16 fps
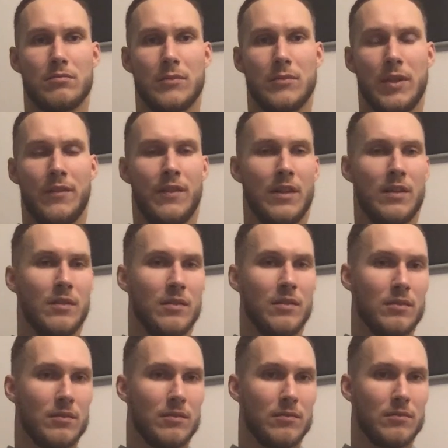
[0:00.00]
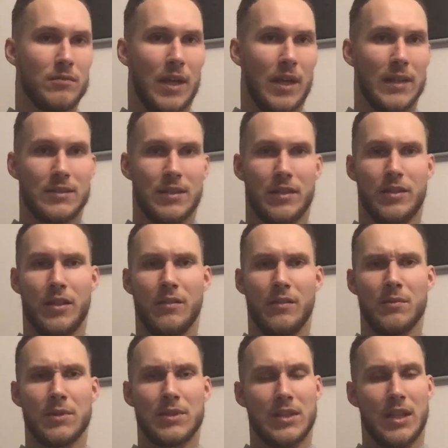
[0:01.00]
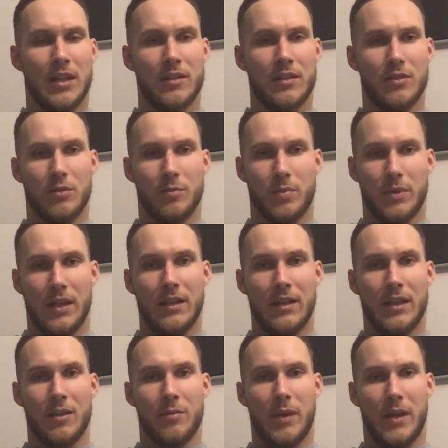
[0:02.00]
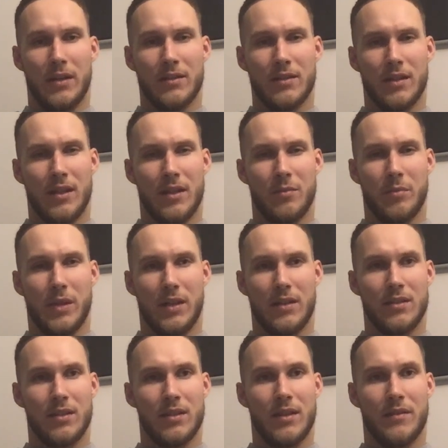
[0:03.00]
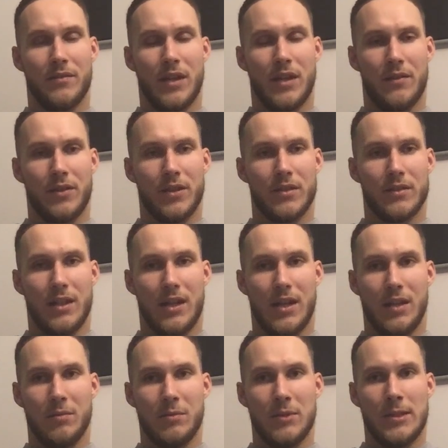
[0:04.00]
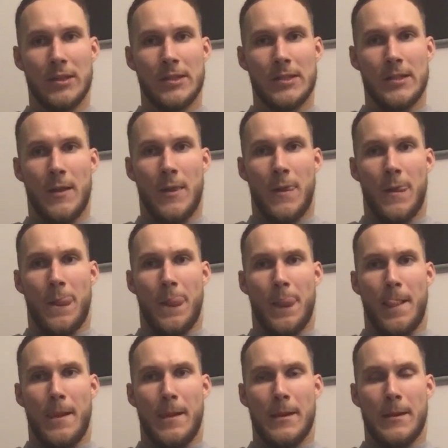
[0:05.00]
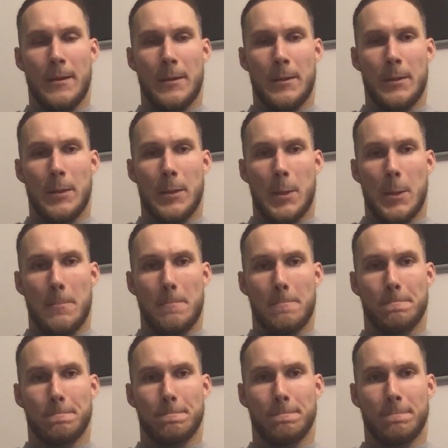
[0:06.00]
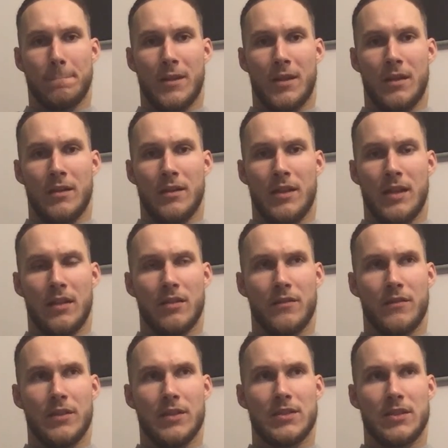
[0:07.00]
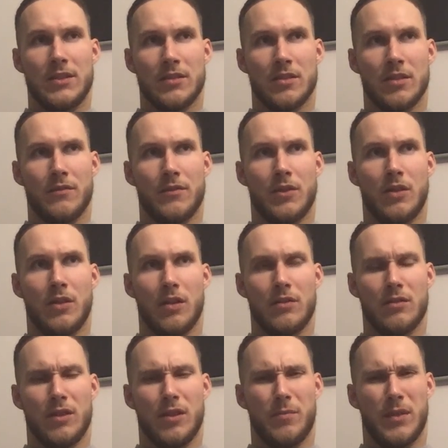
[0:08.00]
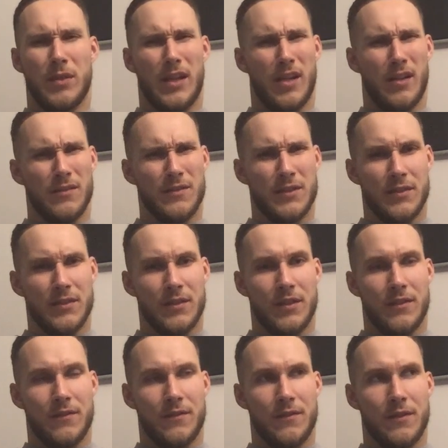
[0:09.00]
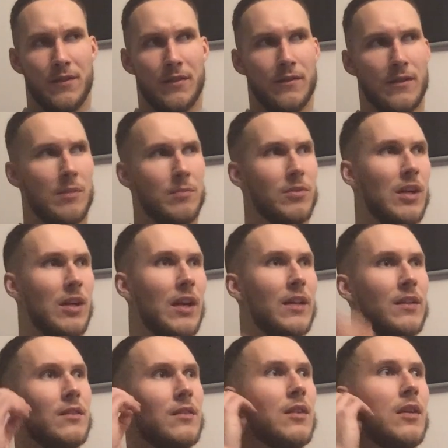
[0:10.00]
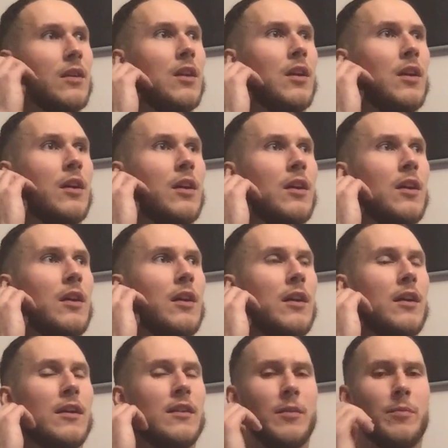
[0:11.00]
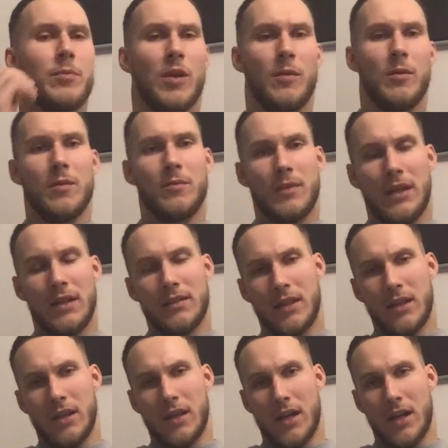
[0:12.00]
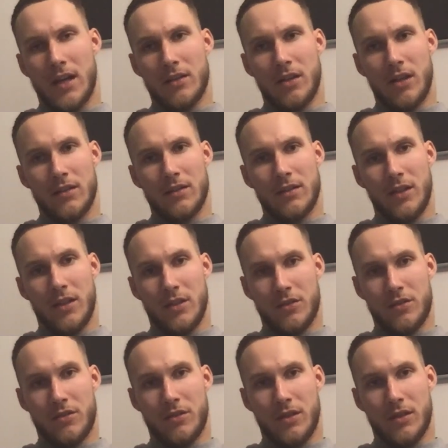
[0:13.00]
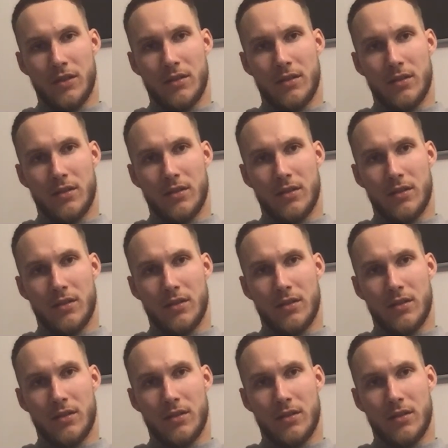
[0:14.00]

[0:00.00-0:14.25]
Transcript: even as a team, we started to play like better and better every time. And in the end of the season, we got to the playoffs, if I'm right. The problem that I got injured.